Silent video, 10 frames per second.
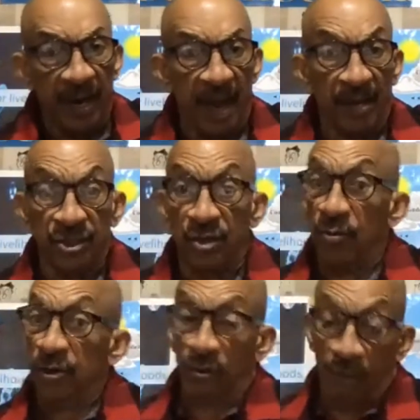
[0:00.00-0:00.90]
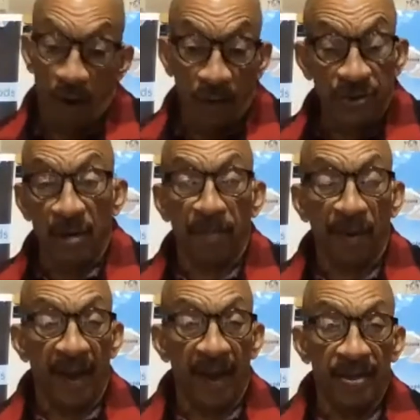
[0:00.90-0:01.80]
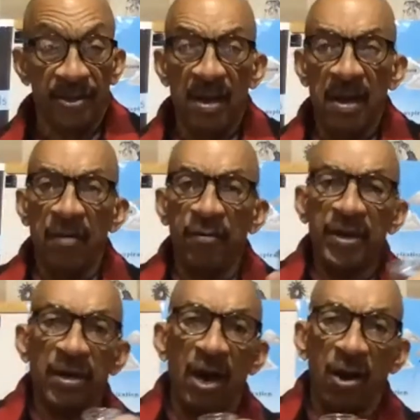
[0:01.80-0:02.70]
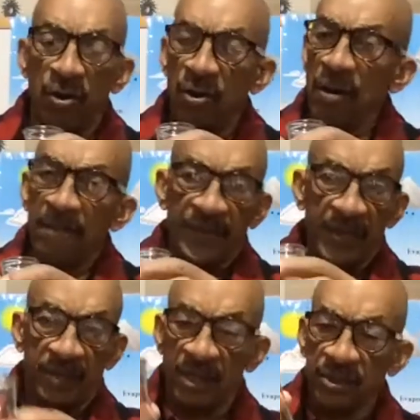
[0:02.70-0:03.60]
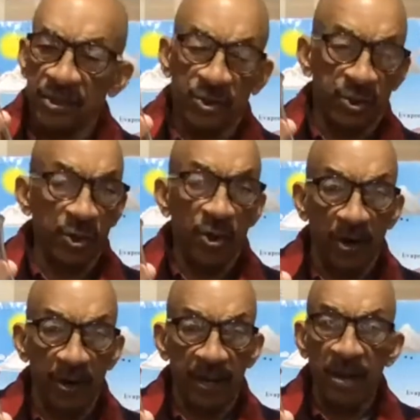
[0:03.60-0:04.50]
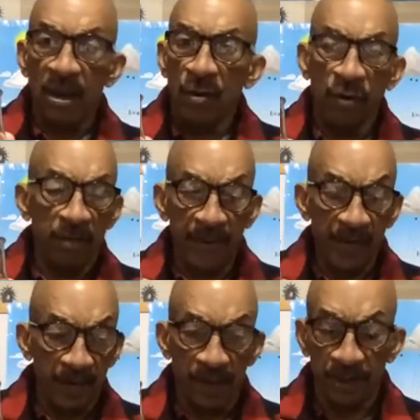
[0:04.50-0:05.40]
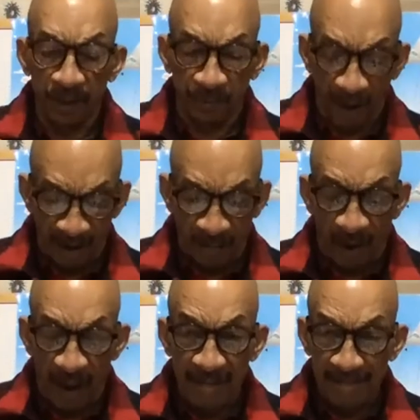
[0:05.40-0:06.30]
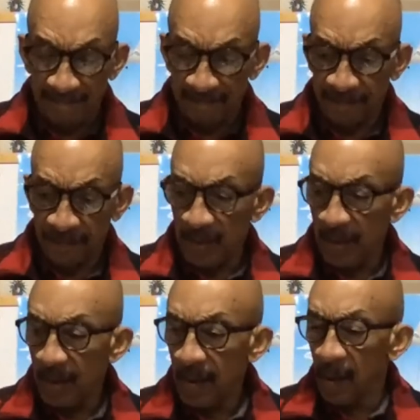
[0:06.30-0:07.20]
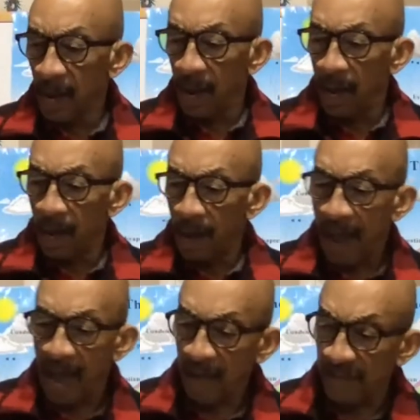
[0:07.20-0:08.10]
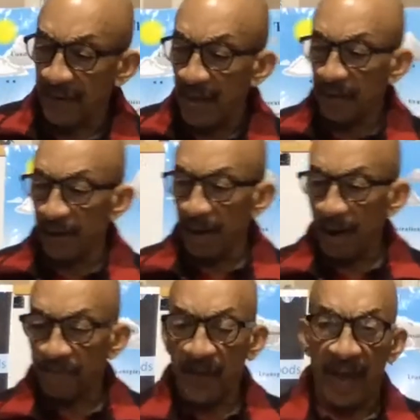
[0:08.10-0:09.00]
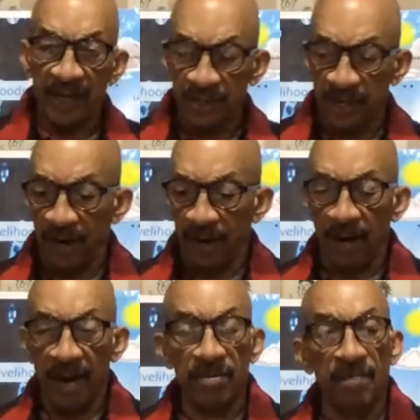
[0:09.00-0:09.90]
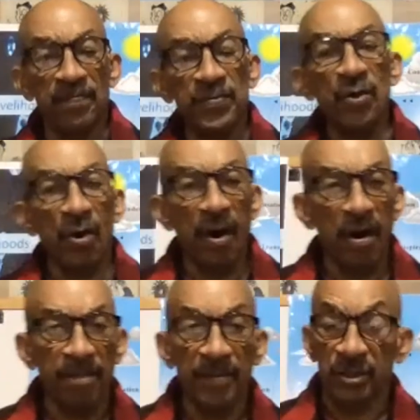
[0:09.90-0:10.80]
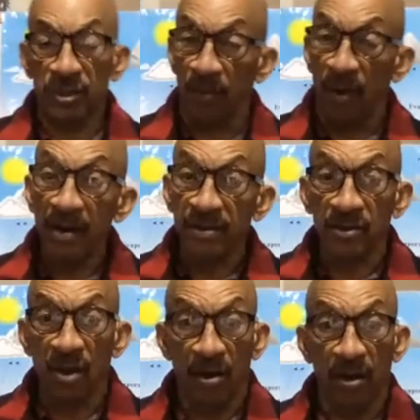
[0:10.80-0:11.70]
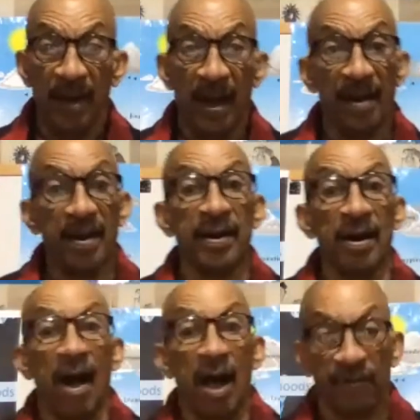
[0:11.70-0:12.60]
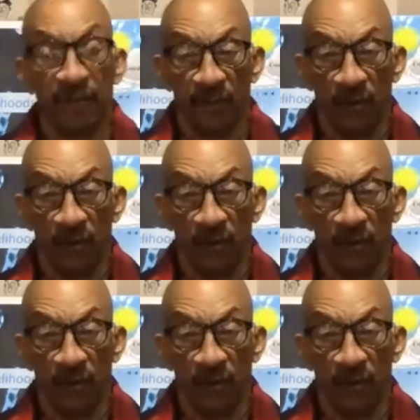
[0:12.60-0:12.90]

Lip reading: algae, which grows in plants. And we know that this surely wouldn't be good to drink, right? I have another flask here, and you heard Mr. Broughton talk about an aquifer.